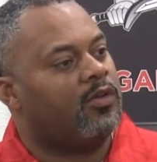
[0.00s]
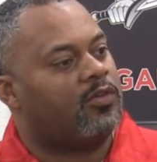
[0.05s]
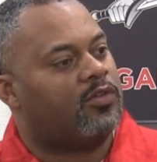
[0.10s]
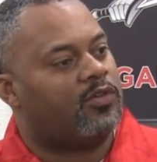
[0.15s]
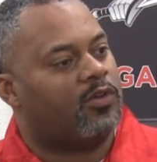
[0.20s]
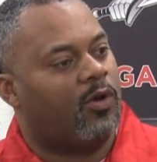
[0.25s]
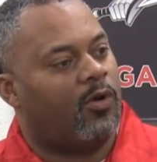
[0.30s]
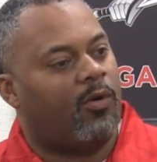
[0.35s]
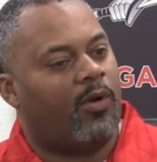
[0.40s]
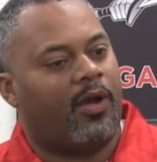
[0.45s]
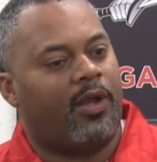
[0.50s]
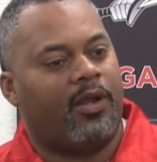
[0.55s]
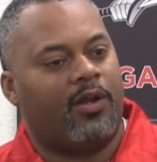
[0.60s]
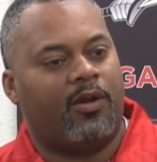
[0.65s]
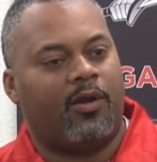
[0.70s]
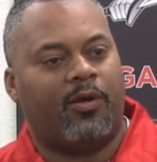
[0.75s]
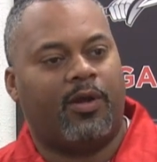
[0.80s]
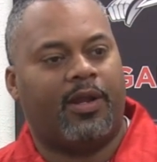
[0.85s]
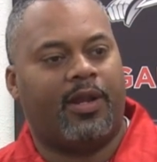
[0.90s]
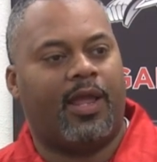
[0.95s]
So
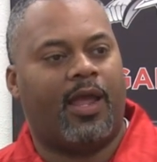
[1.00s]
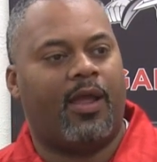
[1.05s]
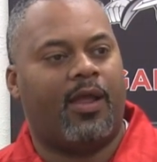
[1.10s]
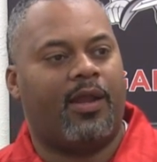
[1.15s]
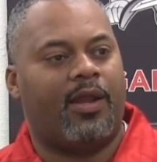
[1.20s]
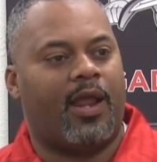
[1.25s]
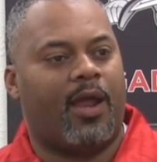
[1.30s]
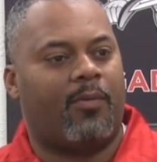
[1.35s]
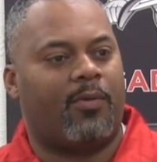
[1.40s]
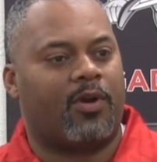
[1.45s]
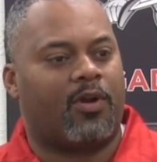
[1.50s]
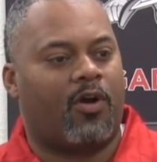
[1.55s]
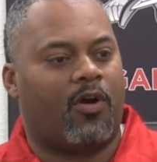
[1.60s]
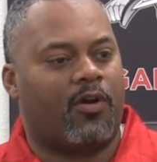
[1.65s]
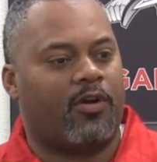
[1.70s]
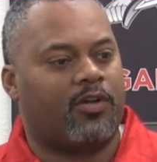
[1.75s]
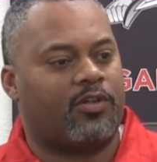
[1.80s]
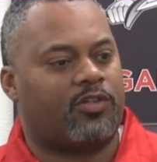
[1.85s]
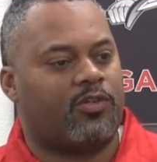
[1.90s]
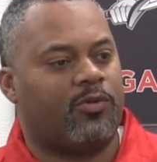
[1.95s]
in that
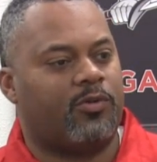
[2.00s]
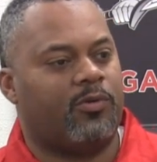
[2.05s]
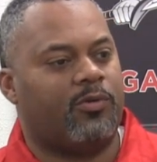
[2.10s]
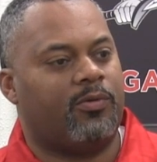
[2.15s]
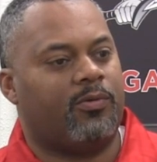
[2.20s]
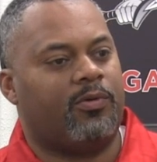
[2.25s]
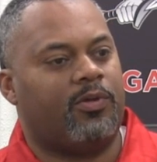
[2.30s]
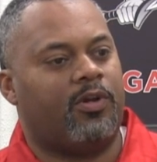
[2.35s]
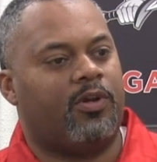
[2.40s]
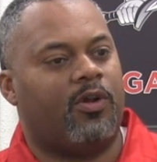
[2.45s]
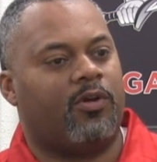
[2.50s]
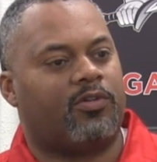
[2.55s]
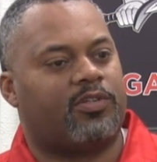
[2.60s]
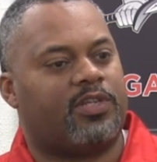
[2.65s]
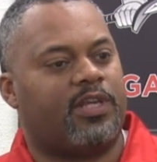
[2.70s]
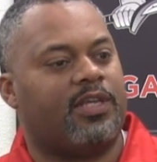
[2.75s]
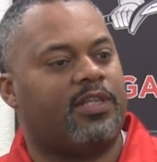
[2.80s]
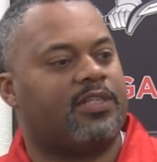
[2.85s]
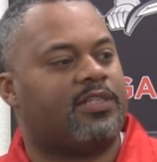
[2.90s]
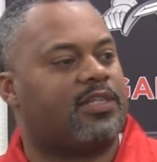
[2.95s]
regards to
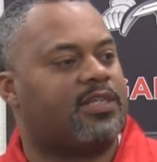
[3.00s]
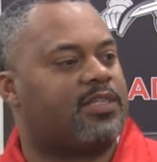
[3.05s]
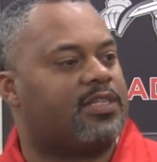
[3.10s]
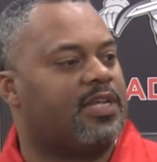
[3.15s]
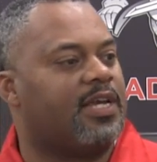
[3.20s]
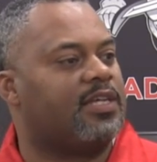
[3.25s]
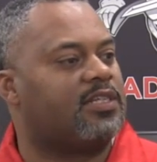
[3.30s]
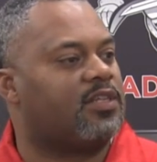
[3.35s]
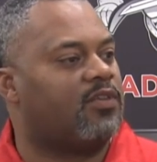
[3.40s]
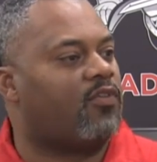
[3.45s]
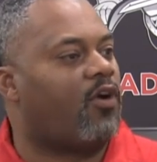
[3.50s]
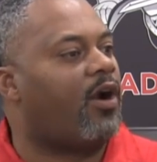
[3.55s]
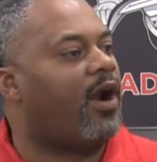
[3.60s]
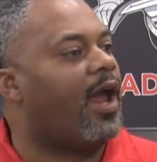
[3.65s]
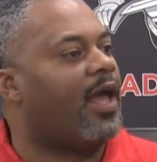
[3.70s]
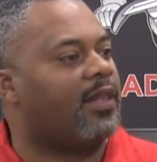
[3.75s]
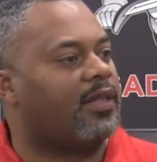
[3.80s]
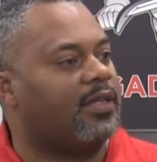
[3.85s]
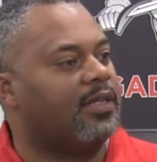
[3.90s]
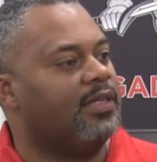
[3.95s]
seeing the success of our
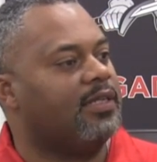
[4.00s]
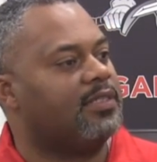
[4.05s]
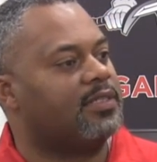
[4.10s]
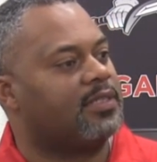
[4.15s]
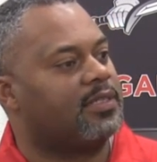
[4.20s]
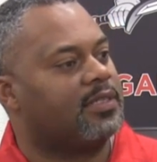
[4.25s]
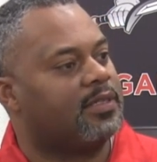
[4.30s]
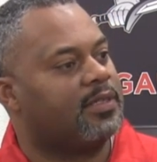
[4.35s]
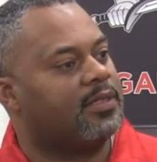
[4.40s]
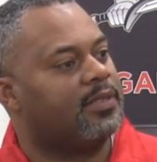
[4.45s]
athletes.